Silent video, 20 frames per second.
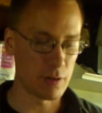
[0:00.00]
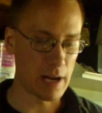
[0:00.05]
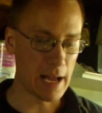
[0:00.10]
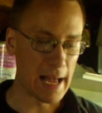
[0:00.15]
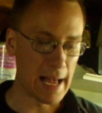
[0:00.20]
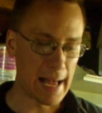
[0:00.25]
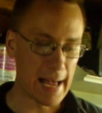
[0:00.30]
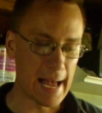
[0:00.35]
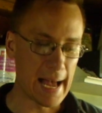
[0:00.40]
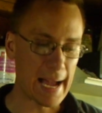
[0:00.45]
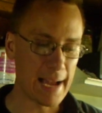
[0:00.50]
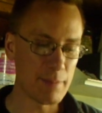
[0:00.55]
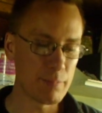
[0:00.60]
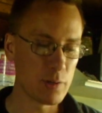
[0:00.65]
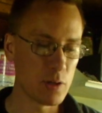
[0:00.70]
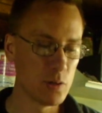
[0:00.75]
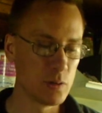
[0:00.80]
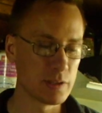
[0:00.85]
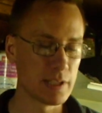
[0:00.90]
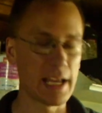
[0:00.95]
I'm
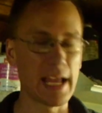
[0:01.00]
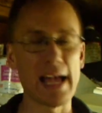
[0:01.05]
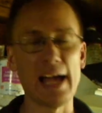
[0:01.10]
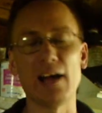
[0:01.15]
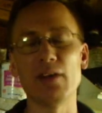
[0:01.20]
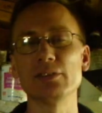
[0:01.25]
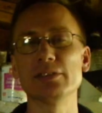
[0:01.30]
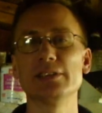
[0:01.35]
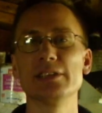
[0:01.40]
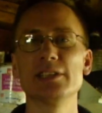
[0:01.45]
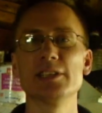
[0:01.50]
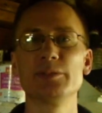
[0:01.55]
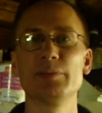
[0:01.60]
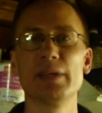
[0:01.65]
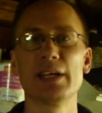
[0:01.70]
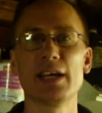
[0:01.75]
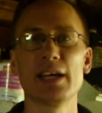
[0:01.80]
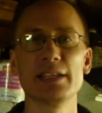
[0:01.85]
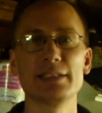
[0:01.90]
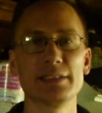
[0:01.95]
using ounces
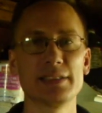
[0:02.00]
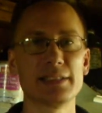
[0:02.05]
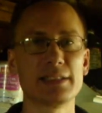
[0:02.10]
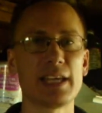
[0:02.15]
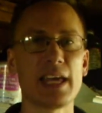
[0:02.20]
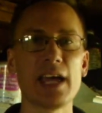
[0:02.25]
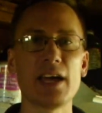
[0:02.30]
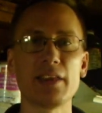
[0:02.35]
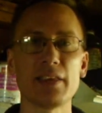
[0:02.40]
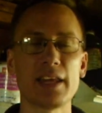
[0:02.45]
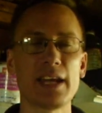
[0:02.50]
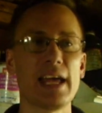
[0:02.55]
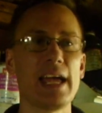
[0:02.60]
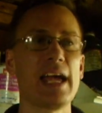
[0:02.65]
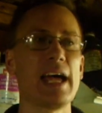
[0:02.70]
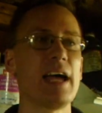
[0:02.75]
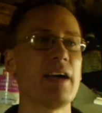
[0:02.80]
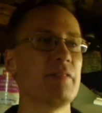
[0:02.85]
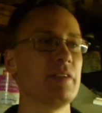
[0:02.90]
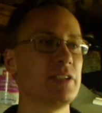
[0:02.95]
because the scale that I
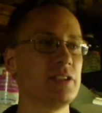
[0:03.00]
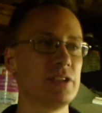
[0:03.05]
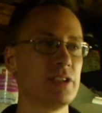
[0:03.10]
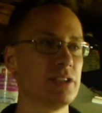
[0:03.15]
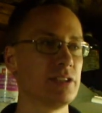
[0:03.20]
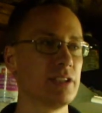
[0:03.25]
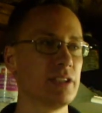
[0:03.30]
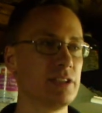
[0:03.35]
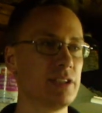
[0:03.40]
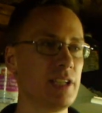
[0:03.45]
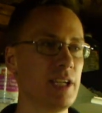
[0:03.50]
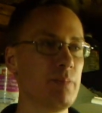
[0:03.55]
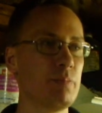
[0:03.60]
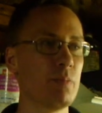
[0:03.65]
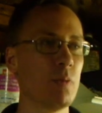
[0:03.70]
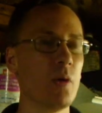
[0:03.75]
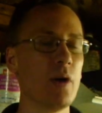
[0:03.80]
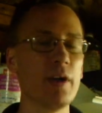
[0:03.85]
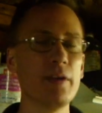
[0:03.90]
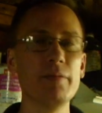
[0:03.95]
have is just a cheap
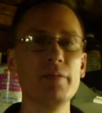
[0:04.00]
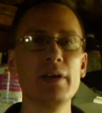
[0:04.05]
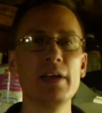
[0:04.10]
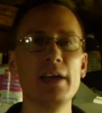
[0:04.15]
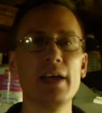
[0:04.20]
one,